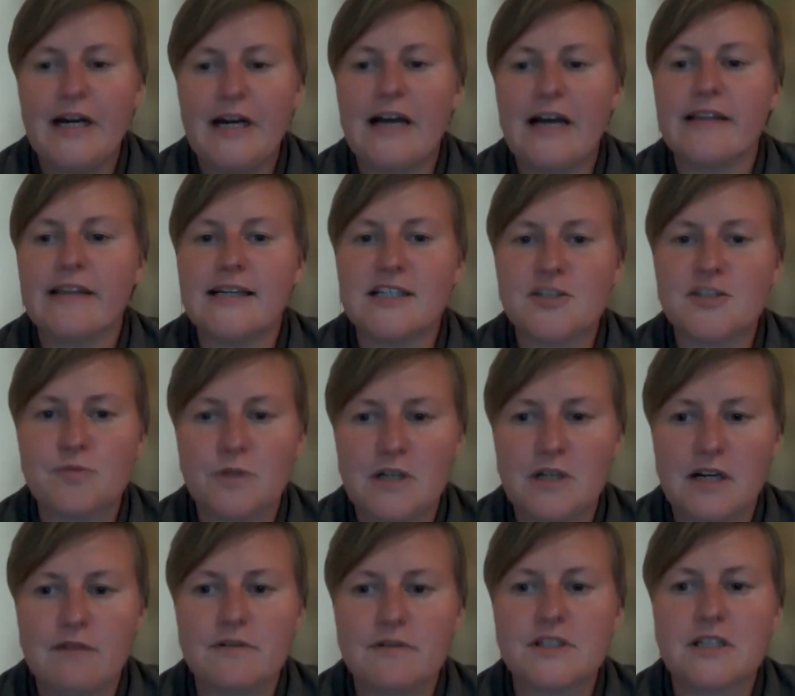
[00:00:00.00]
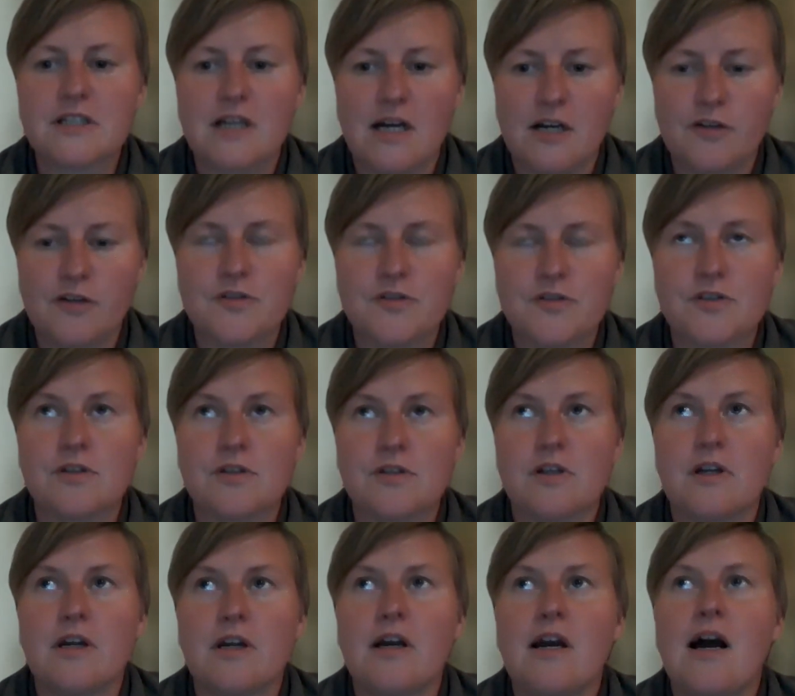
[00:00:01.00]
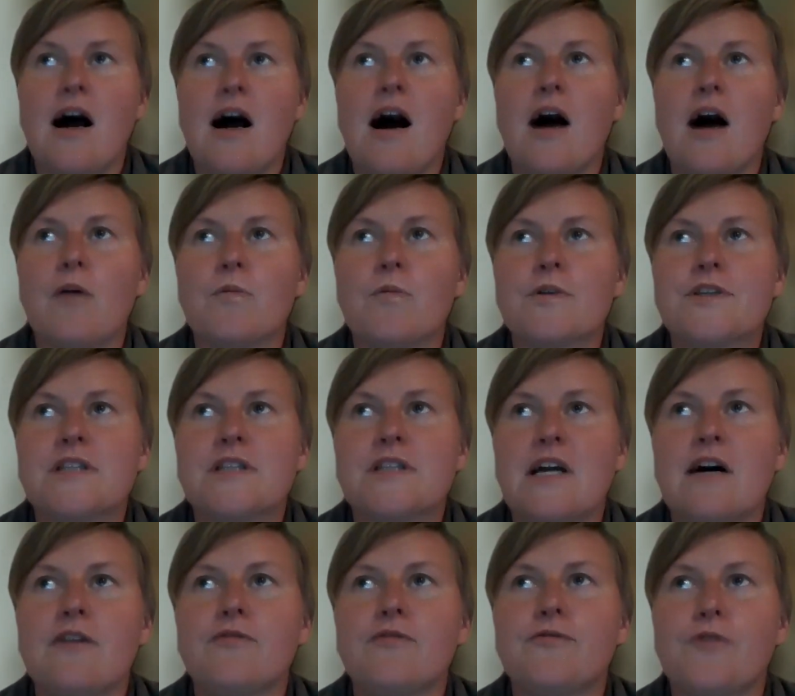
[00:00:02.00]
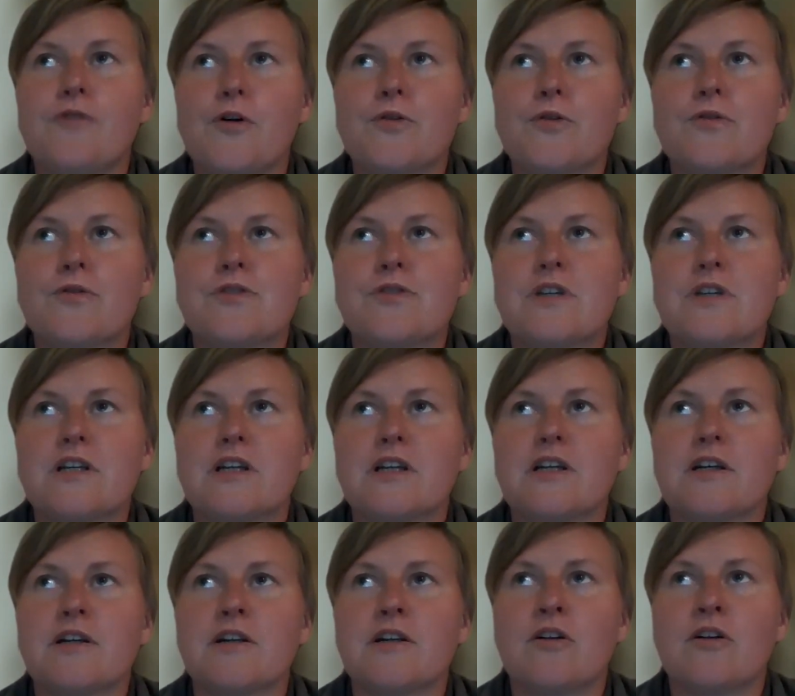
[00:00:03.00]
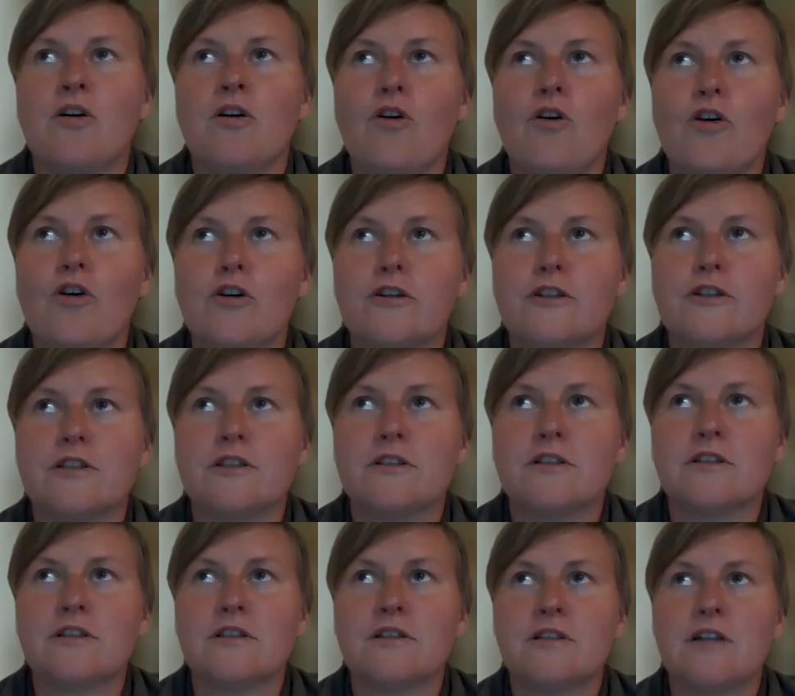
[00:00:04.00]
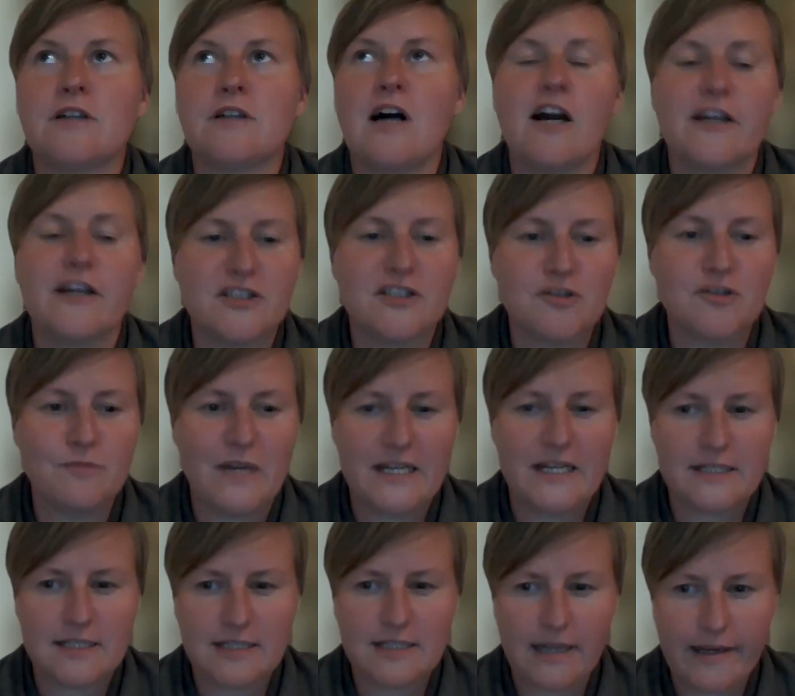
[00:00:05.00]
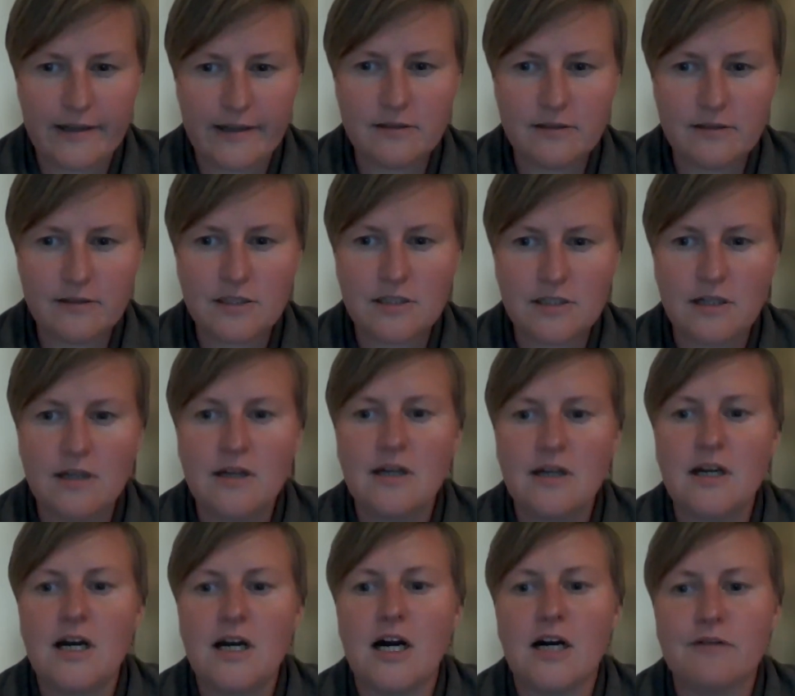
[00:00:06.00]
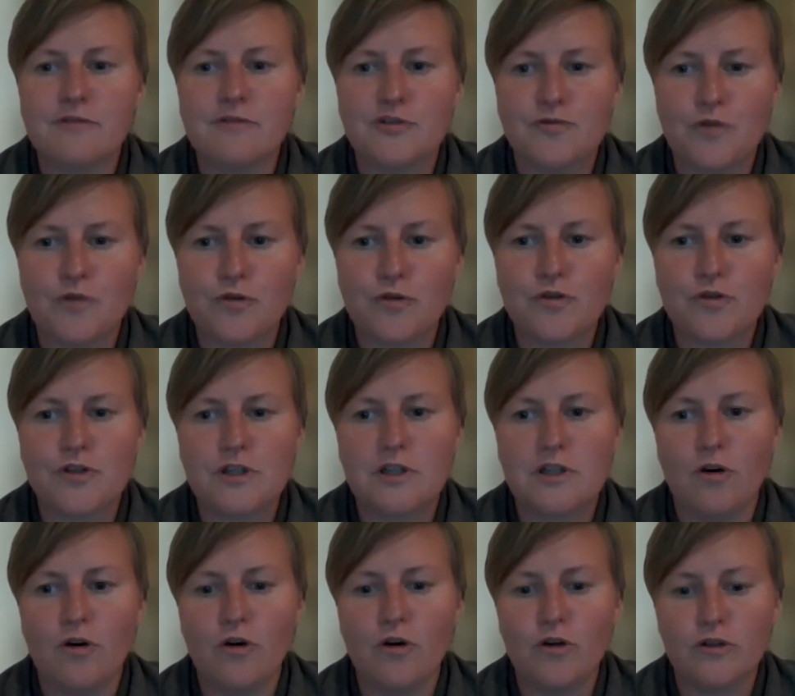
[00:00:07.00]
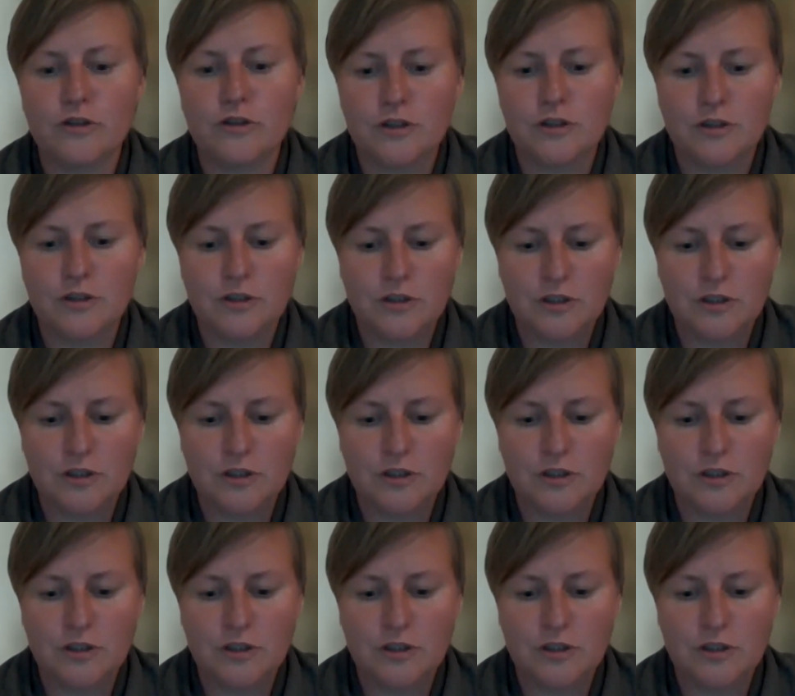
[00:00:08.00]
And that's what I was not focusing on, I need to make sales. I was focusing on,